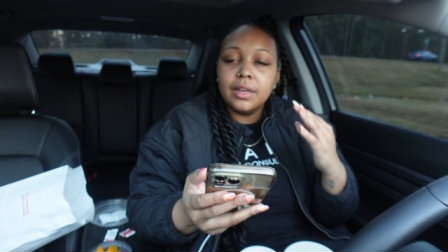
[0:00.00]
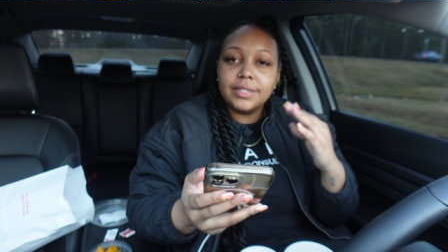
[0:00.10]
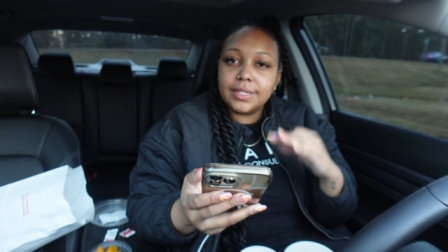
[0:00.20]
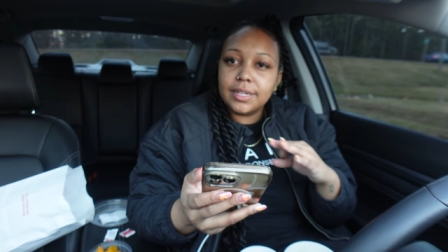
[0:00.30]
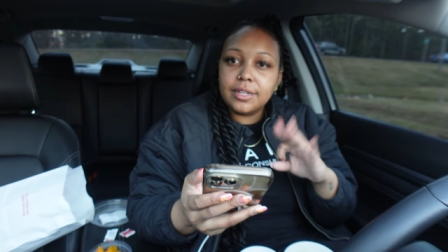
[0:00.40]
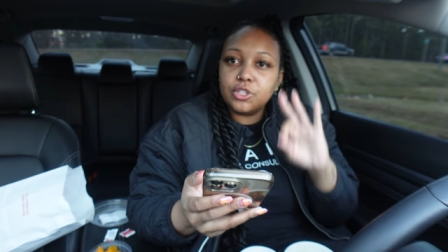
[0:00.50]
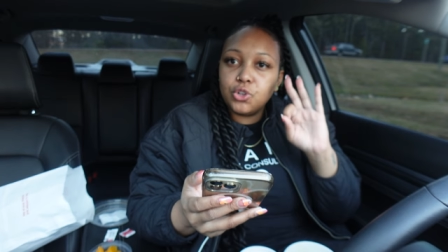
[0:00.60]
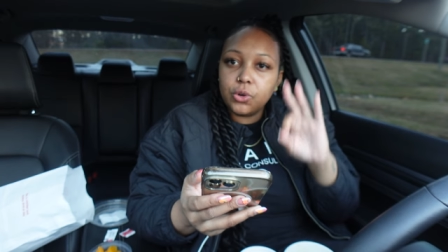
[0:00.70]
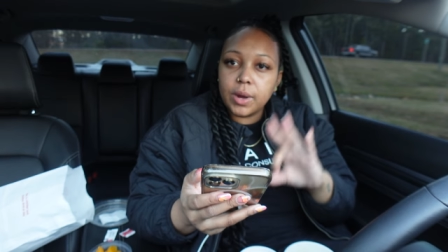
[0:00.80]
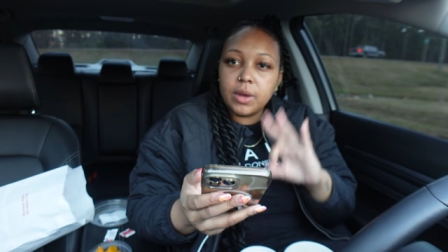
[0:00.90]
sees
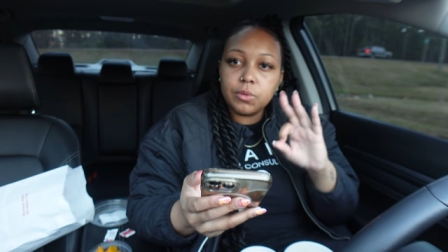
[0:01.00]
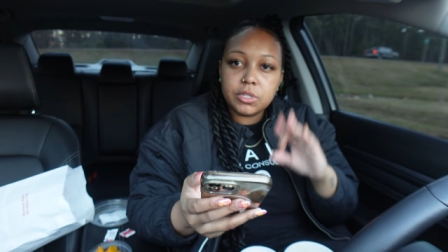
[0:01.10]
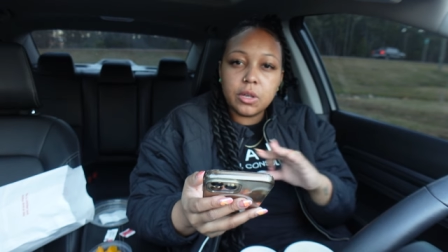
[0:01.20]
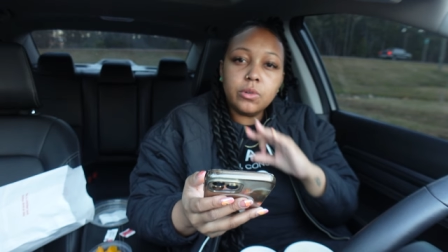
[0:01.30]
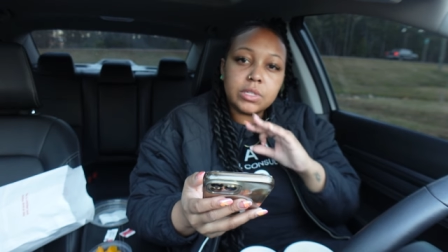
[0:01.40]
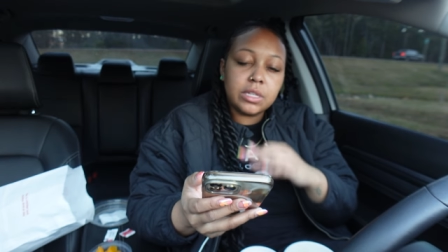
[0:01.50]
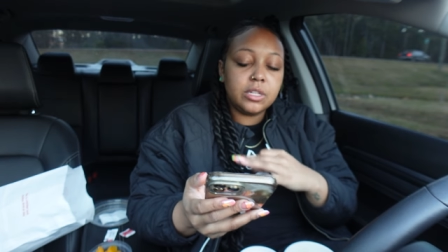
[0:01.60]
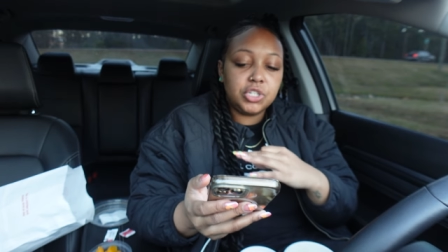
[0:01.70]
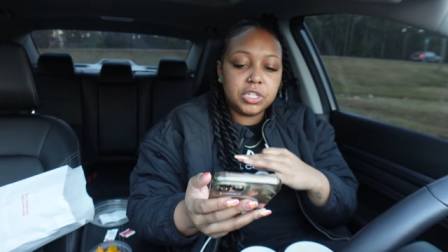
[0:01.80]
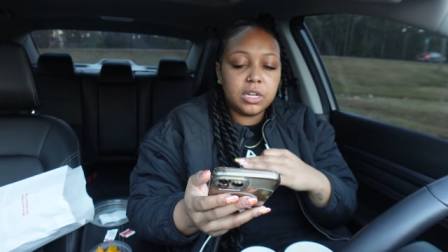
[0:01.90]
great results in
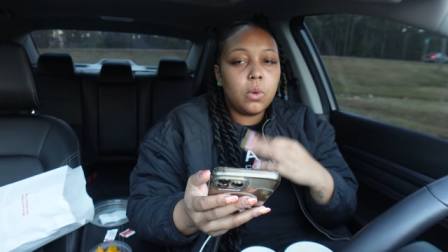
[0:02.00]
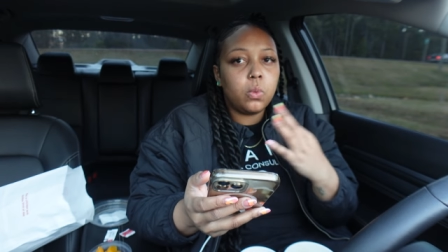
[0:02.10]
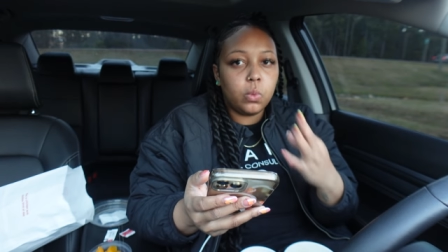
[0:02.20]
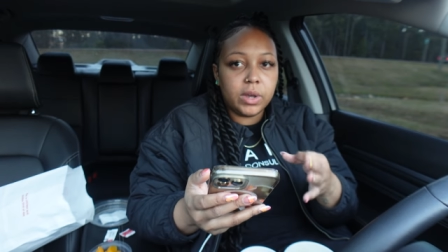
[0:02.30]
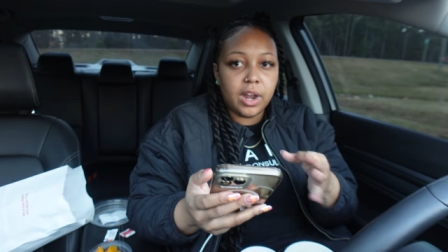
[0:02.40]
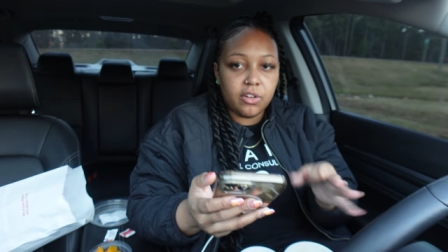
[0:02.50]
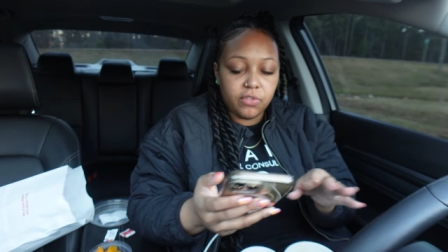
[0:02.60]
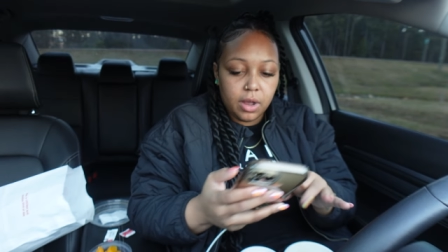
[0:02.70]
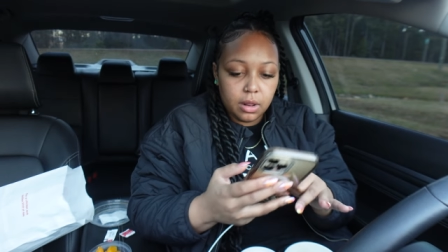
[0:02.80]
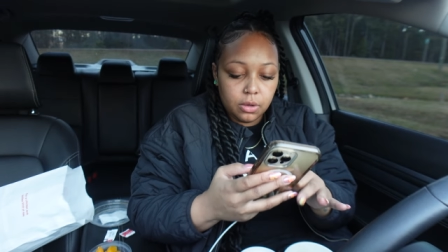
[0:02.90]
the gym when I
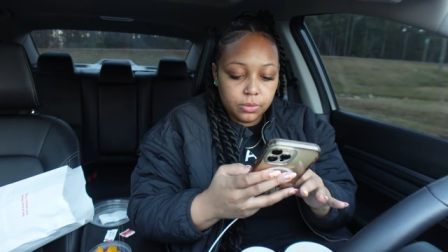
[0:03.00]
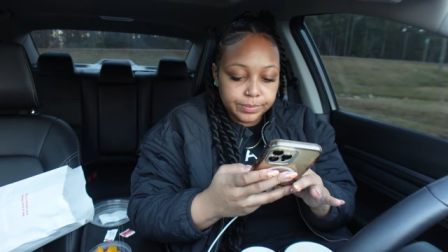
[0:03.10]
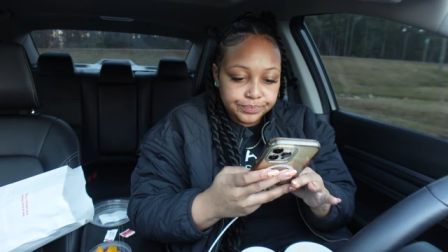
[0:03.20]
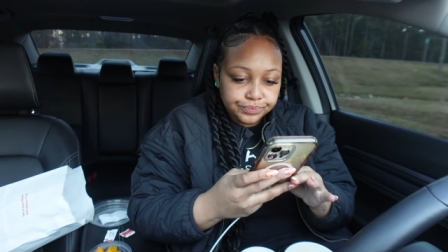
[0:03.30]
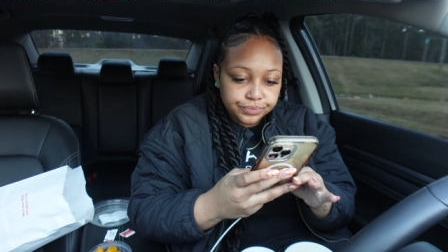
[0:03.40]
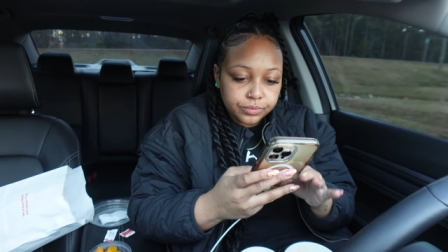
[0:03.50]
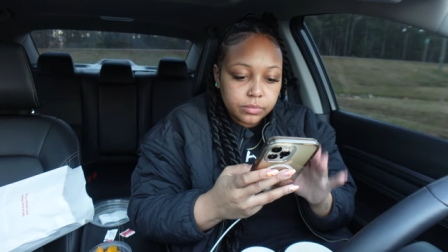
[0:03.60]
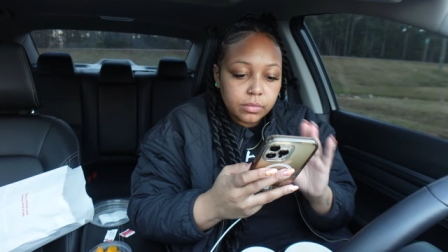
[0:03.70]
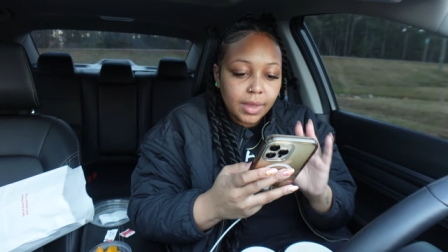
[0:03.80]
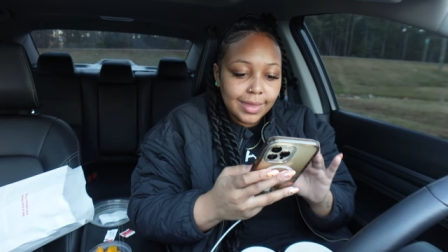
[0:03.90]
follow
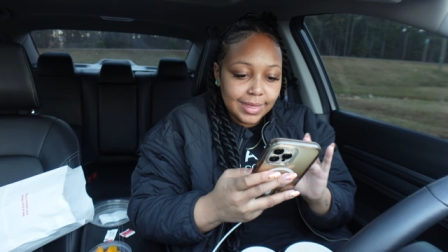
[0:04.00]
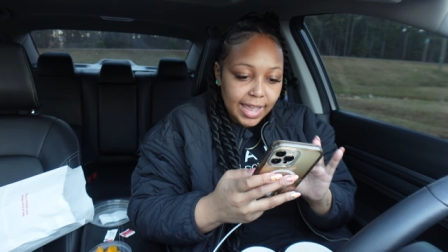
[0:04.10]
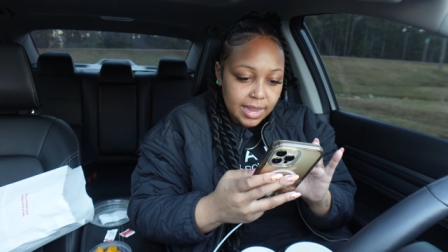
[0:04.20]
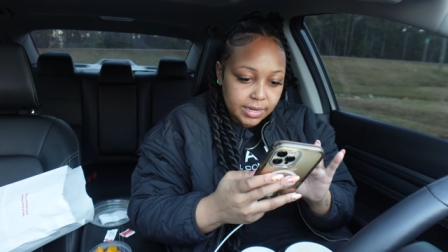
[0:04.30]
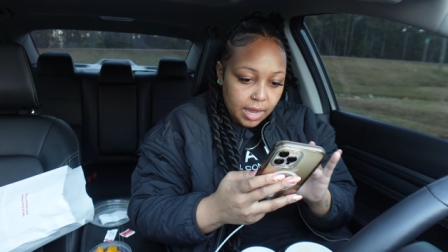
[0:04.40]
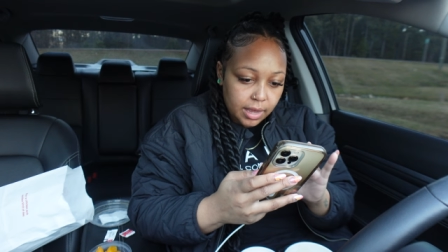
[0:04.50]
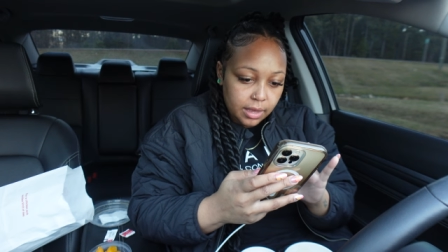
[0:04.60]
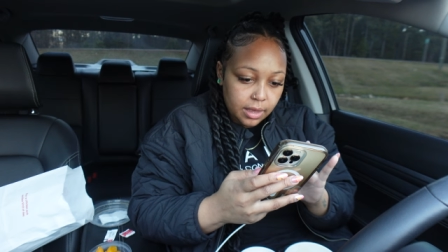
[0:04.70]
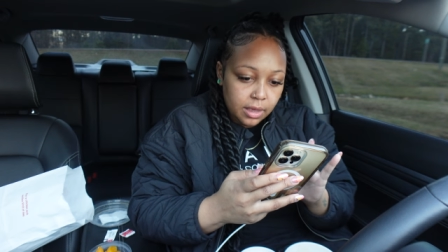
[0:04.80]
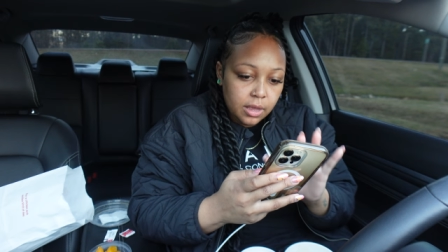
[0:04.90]
that
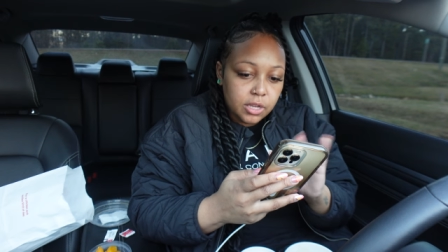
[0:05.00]
diet.